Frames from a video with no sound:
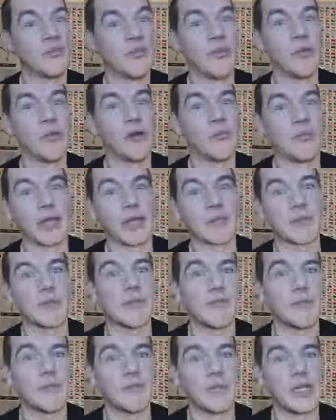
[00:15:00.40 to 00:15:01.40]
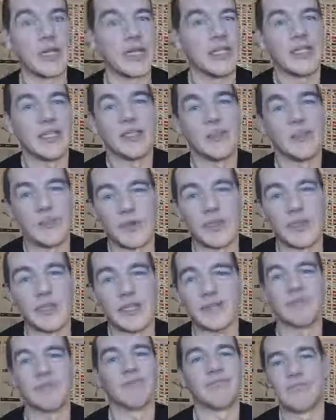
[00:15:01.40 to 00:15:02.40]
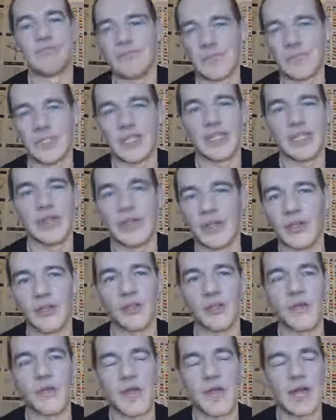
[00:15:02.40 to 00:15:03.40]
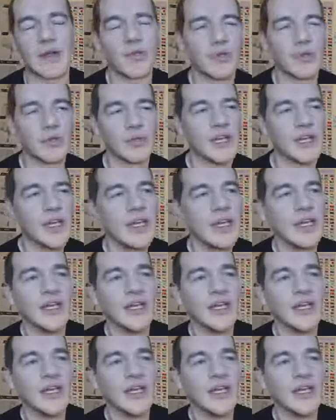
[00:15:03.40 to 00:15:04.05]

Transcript: they know a lot of black people play it and they don't want to get go down that road.